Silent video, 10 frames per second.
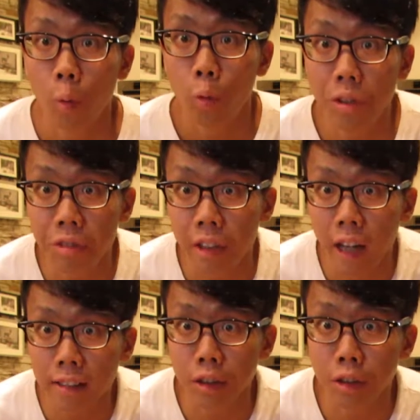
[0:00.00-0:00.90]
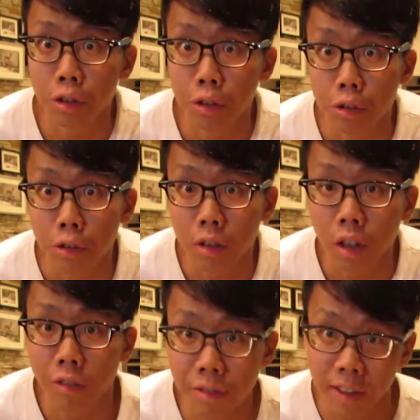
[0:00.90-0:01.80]
With regards to
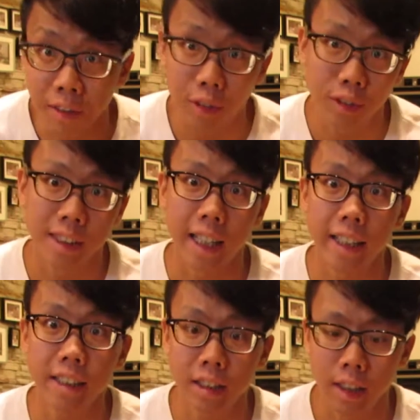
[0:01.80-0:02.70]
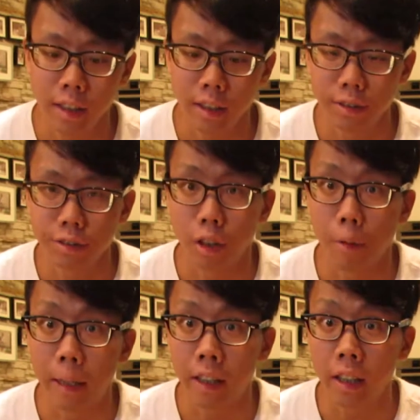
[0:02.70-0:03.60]
coffee ground size for
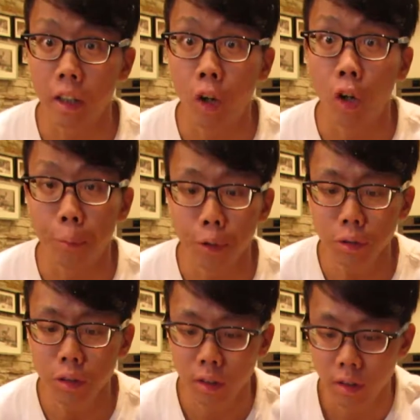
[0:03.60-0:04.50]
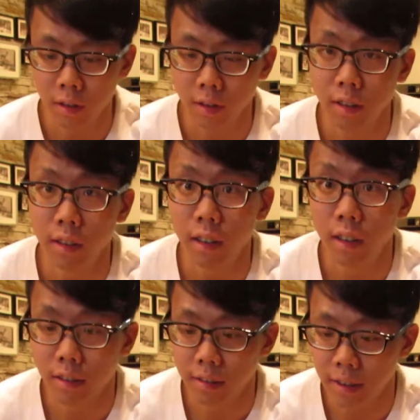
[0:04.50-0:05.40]
making cold brew,
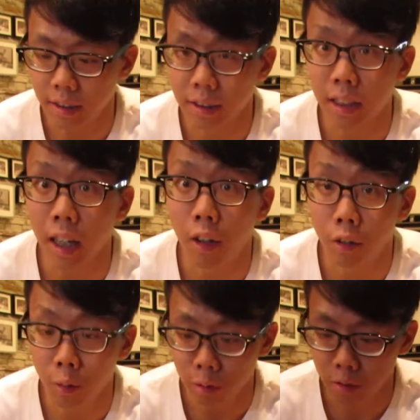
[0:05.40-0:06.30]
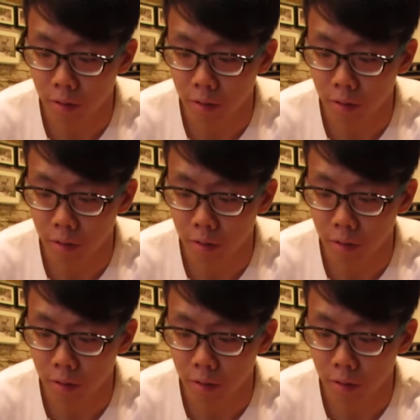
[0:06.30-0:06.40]
this is how